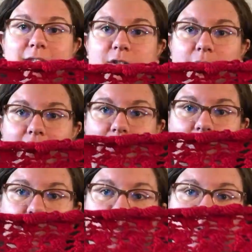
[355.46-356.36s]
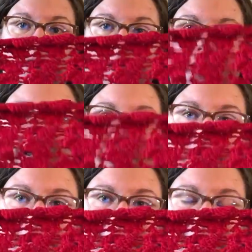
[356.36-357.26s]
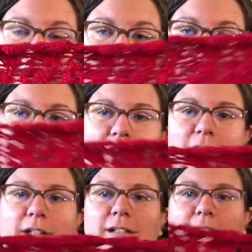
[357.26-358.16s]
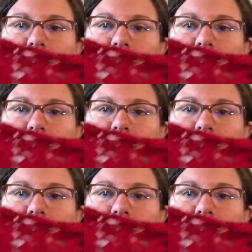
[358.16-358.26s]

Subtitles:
it's turning out really pretty. I love the lace section,